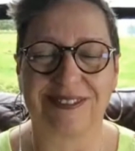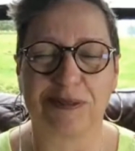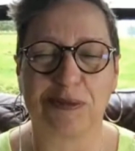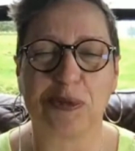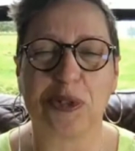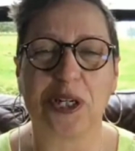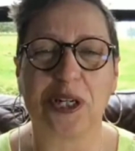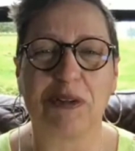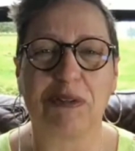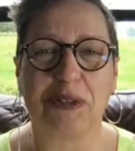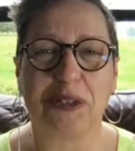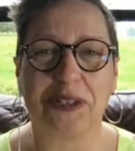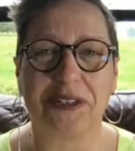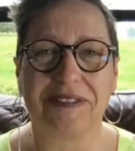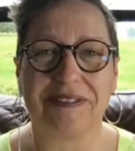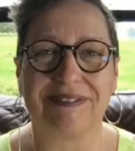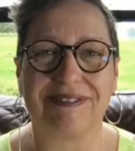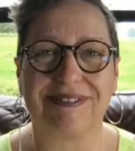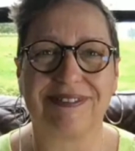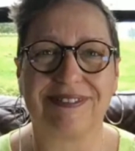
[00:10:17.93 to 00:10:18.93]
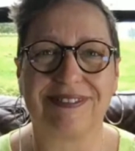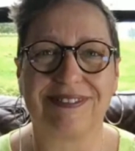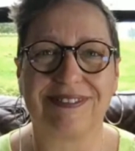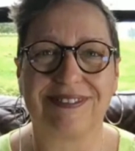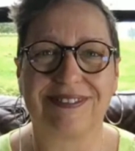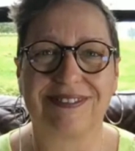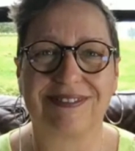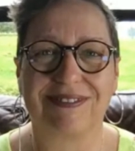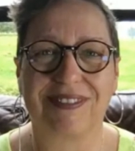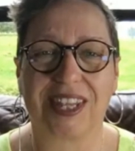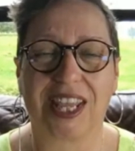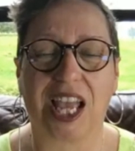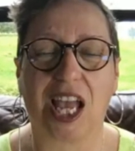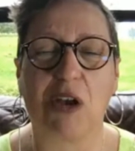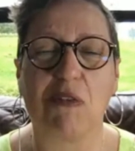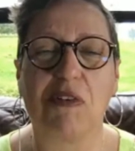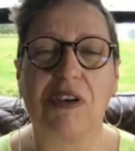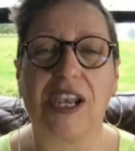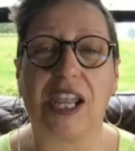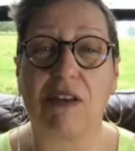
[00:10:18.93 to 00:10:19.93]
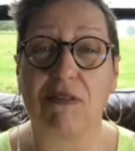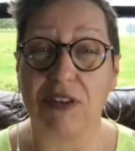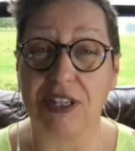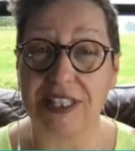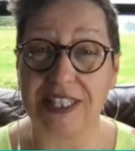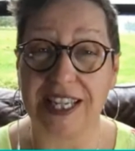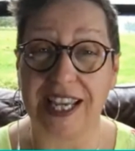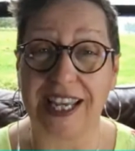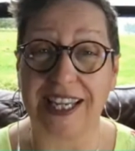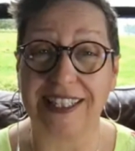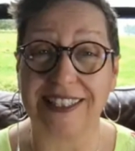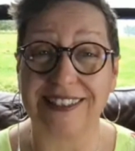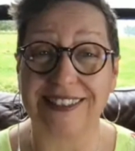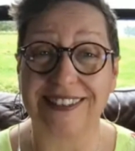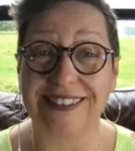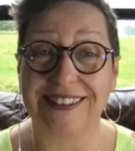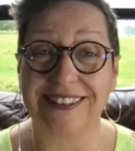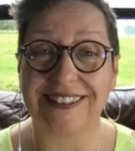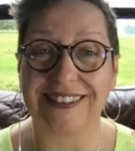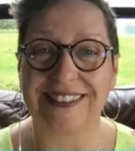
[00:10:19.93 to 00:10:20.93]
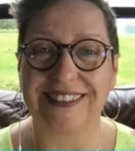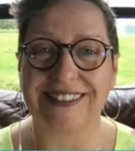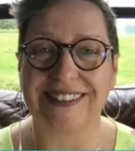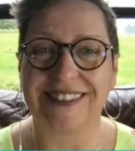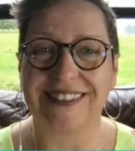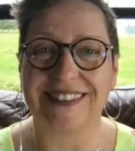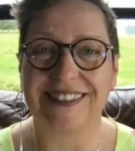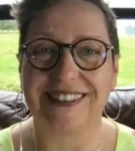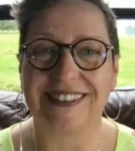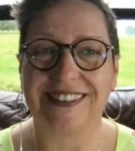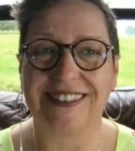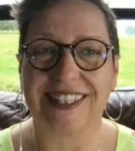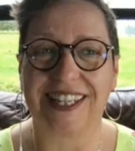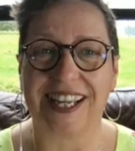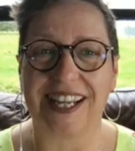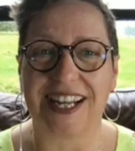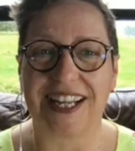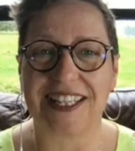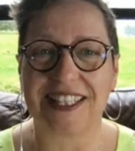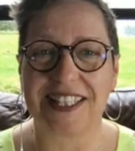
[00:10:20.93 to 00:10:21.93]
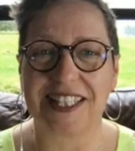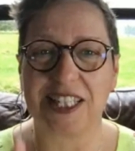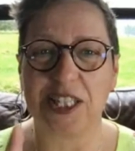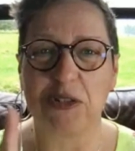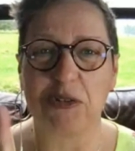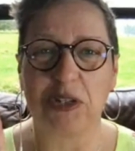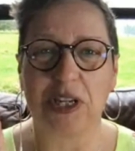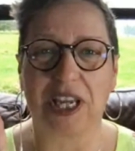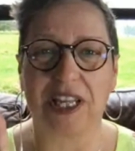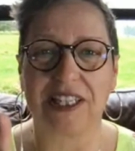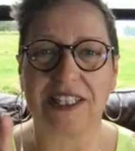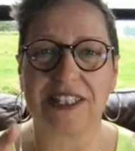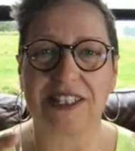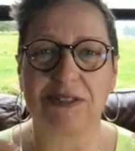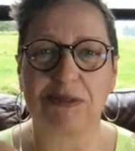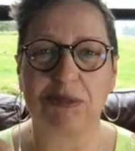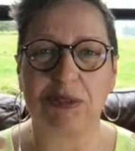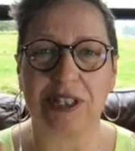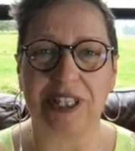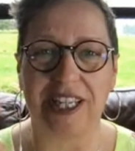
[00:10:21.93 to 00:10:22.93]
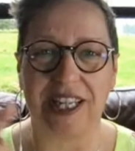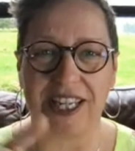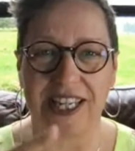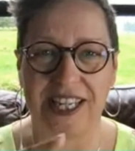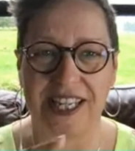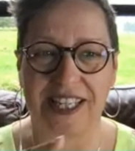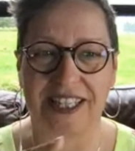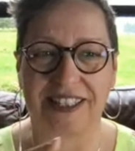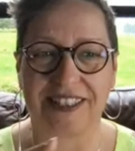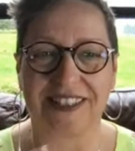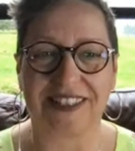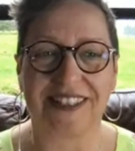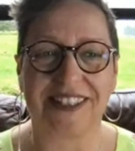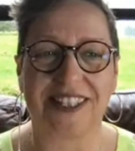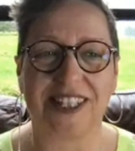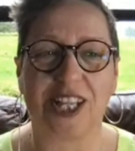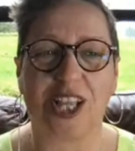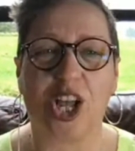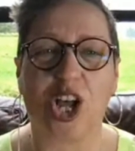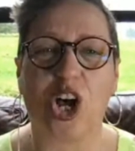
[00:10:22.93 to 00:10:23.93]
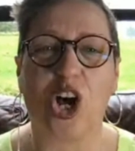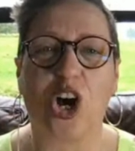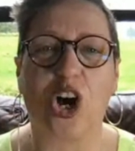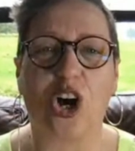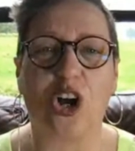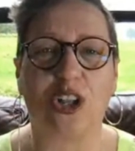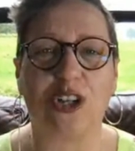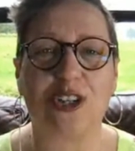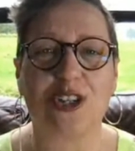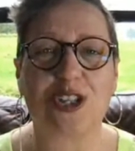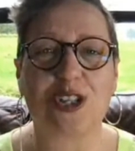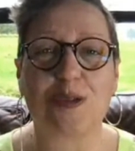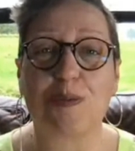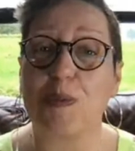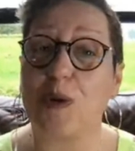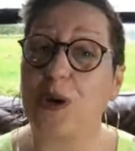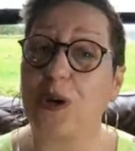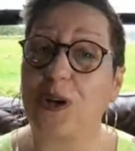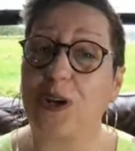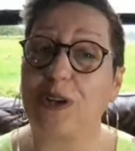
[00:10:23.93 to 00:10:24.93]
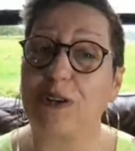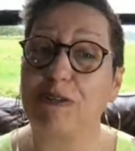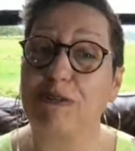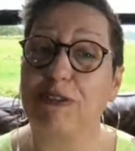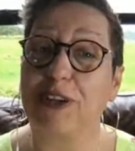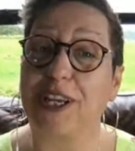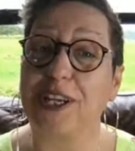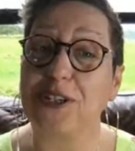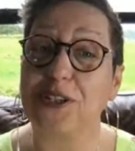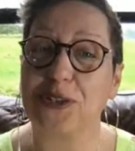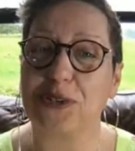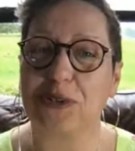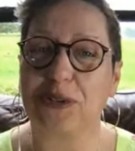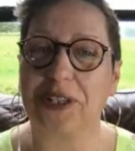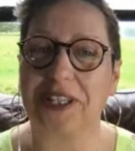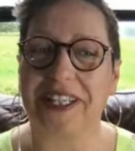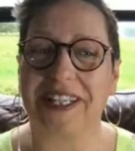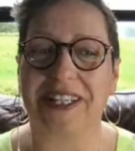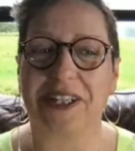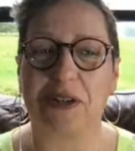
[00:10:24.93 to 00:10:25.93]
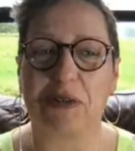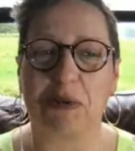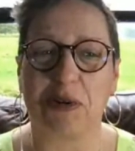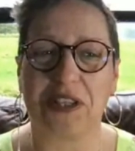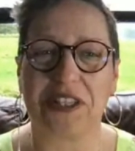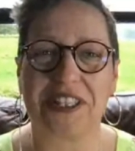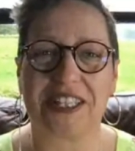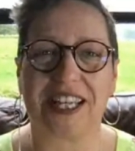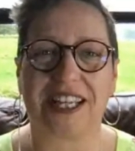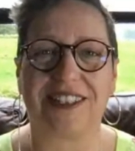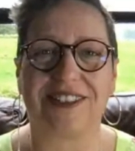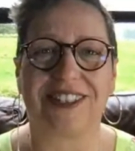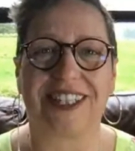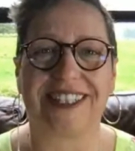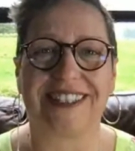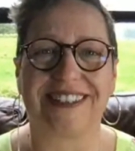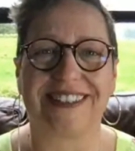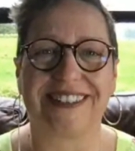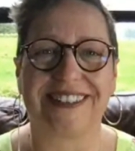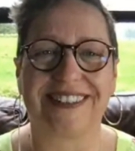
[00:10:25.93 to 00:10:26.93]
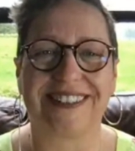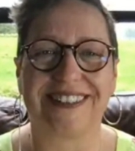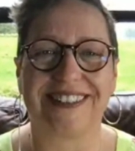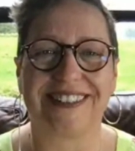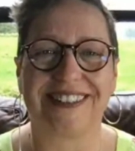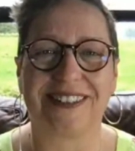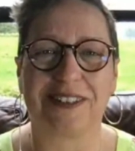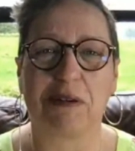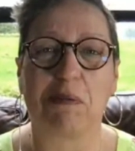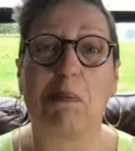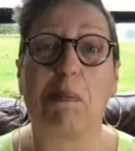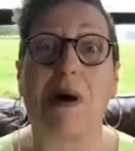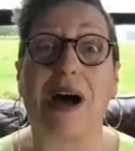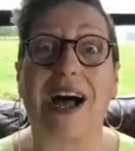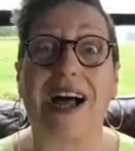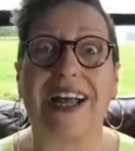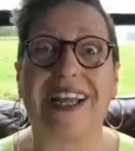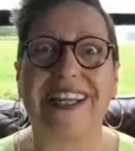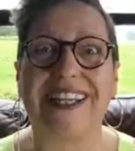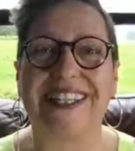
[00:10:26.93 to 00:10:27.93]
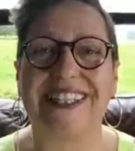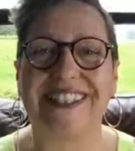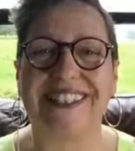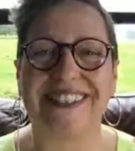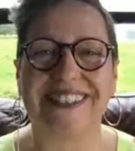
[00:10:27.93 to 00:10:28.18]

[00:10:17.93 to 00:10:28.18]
Wonderful. Have a lovely day. And I'll see you again soon here on Spot on Feng Shui with Sandra. Bye.